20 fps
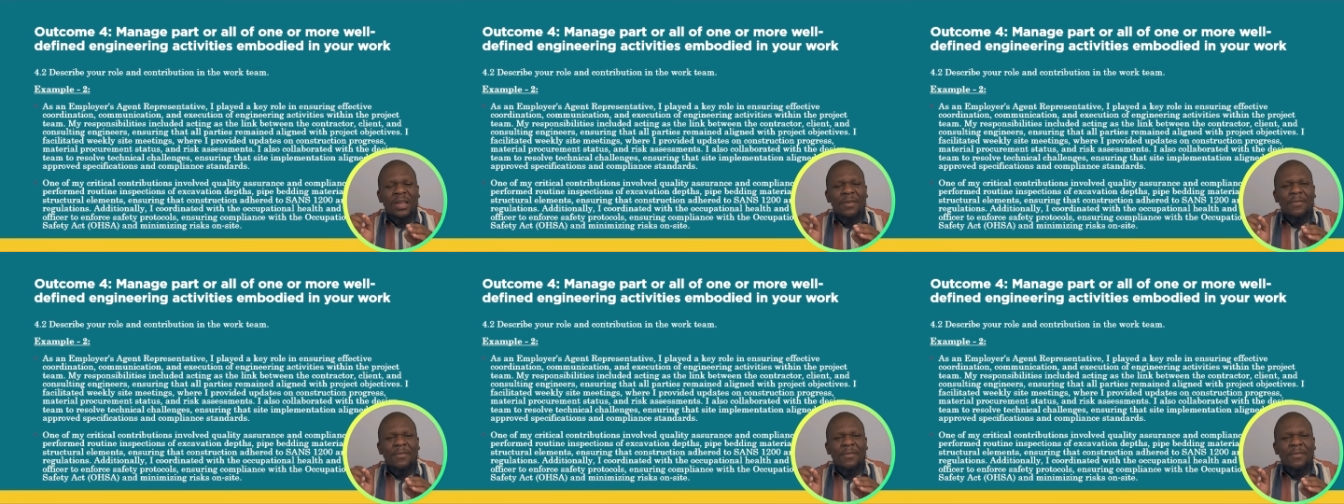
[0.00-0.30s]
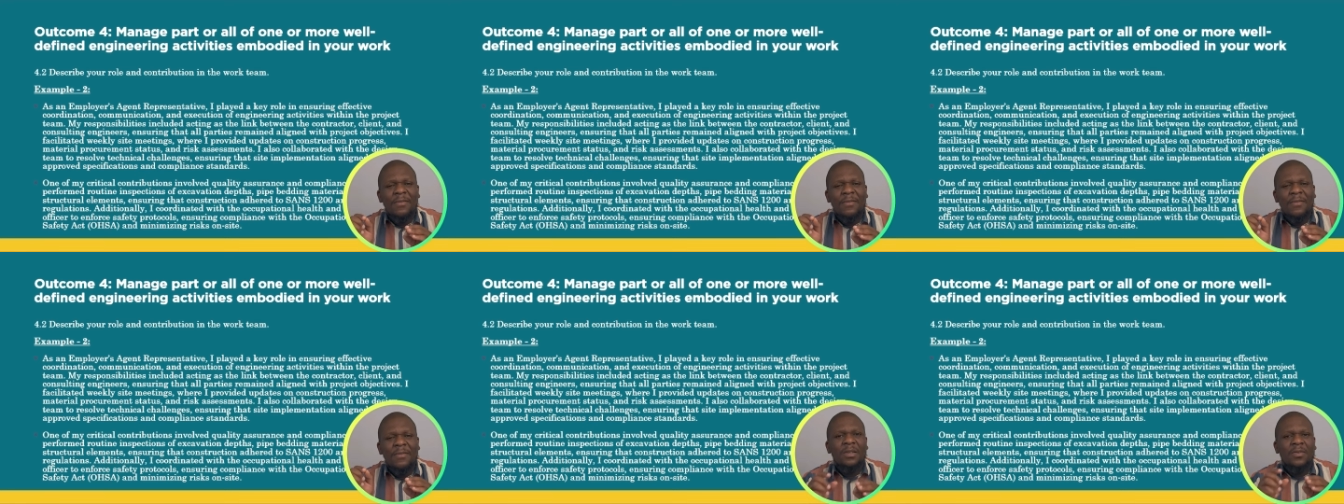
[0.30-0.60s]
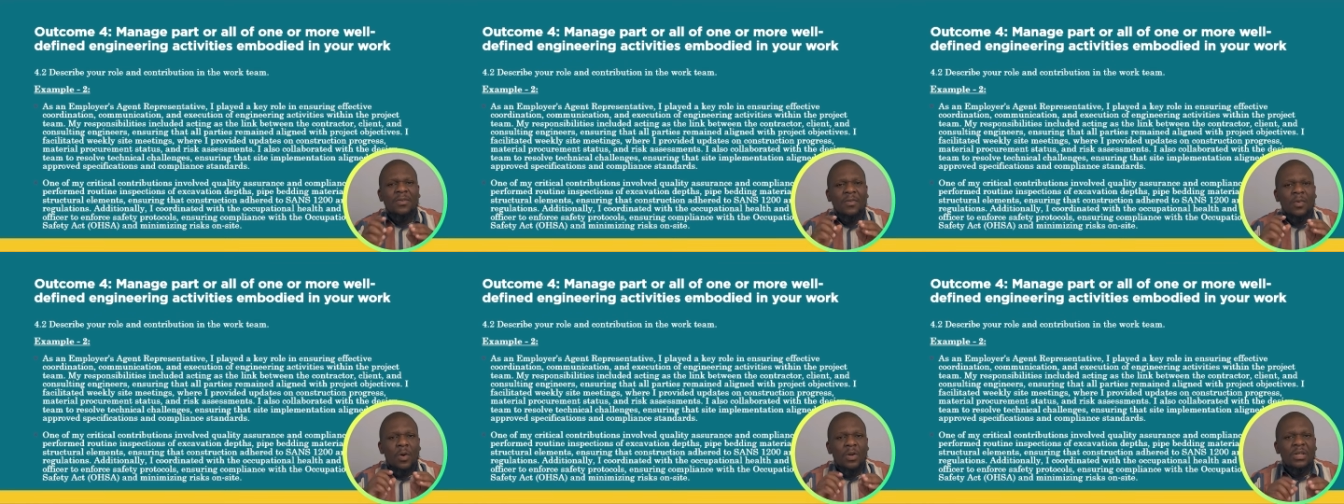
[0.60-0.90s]

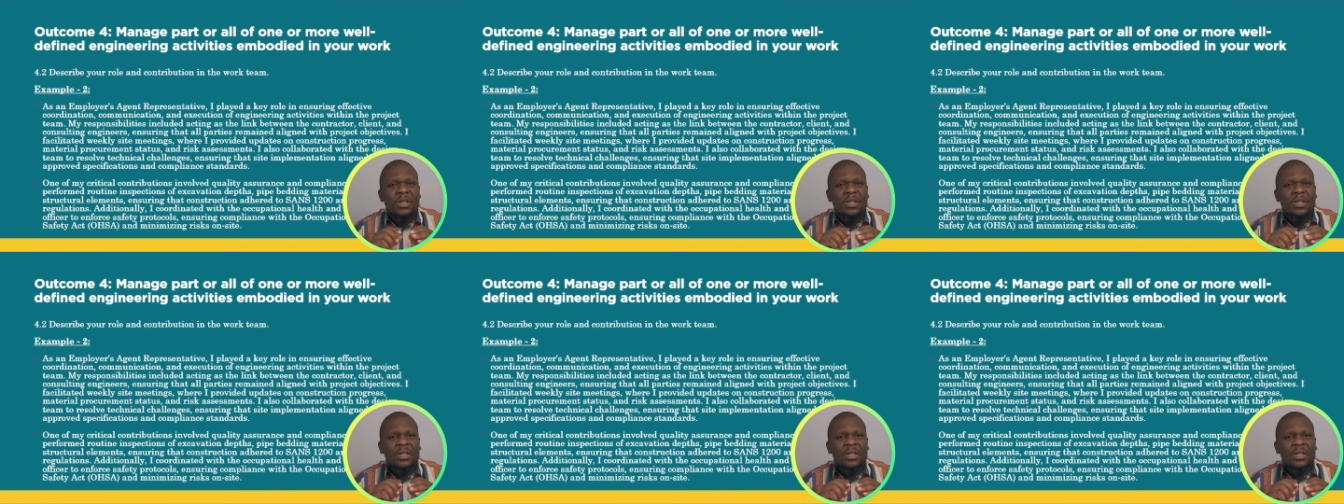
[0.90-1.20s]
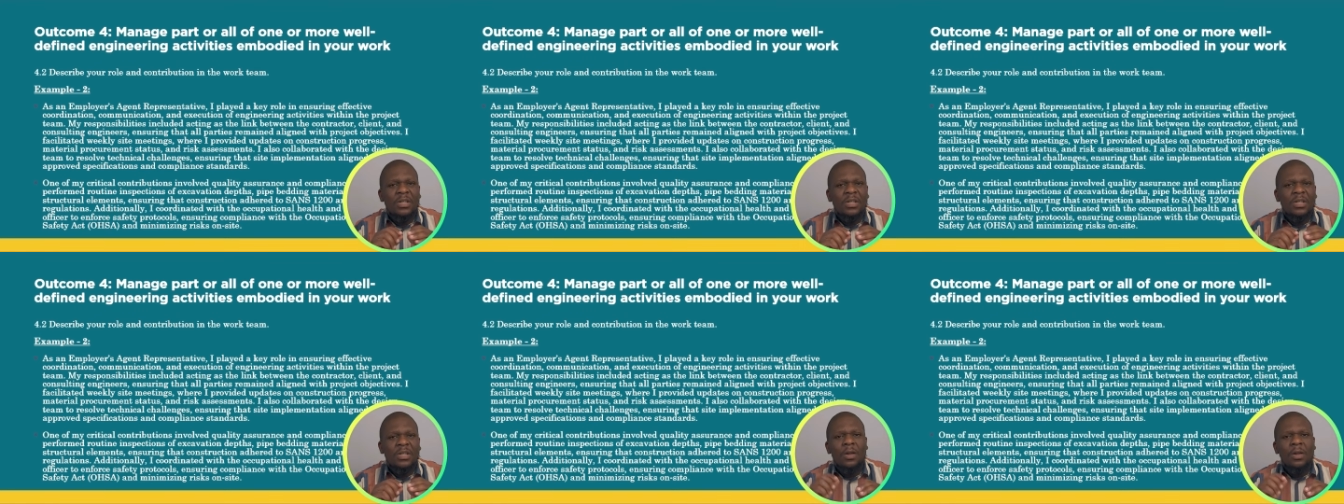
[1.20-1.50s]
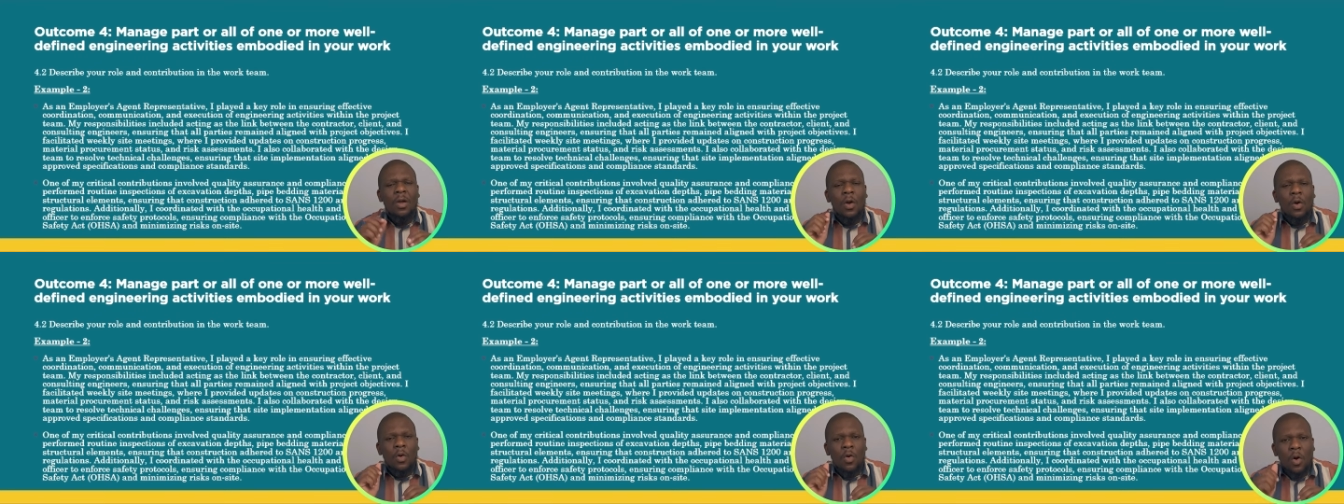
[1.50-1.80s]
effective coordination,
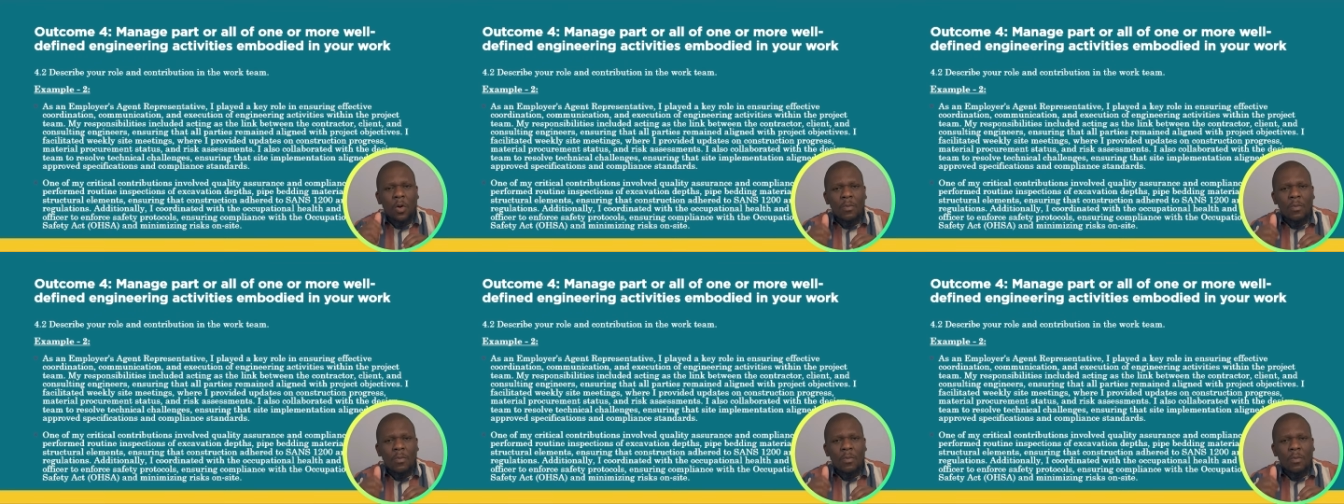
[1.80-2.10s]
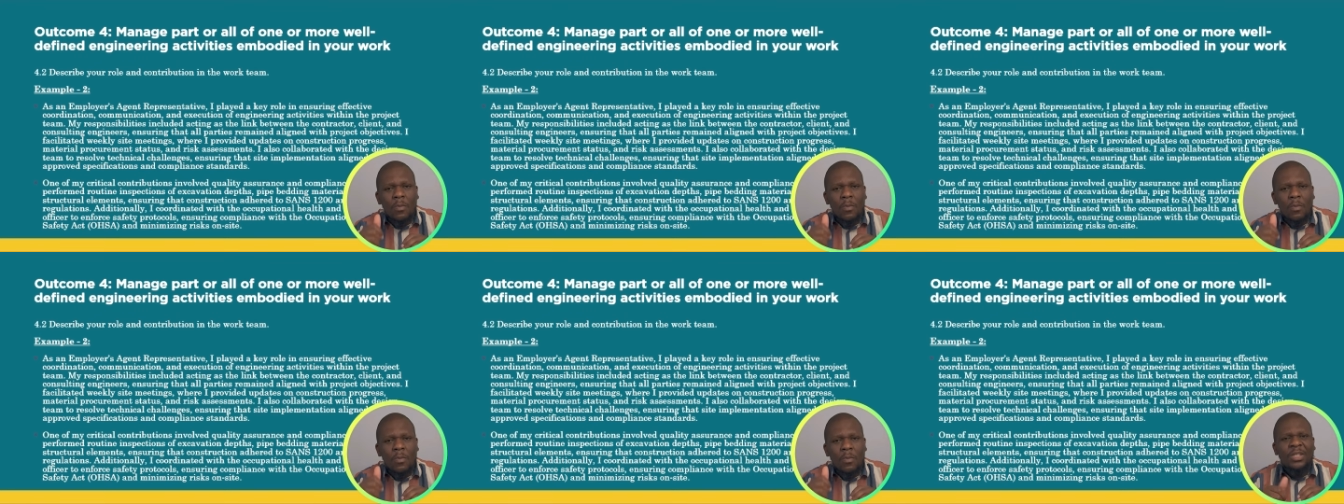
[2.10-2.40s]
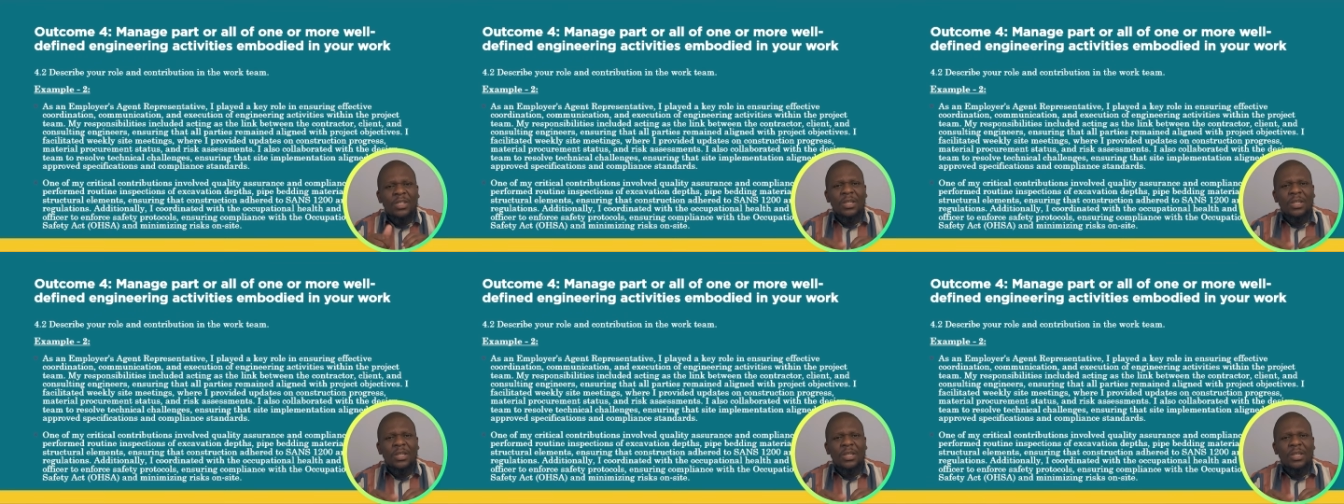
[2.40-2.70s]

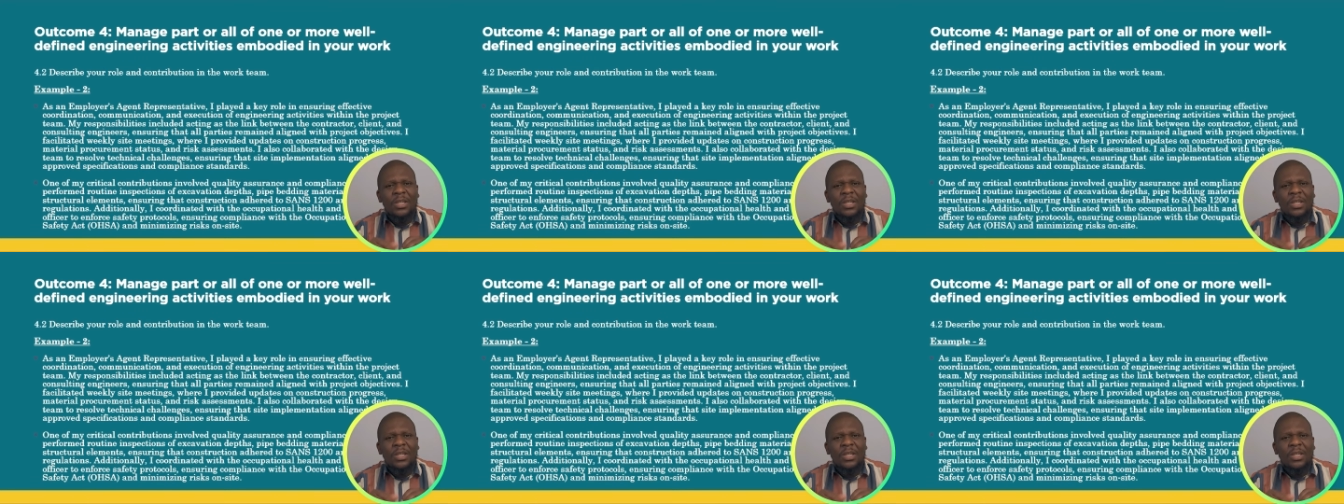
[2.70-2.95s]
communication,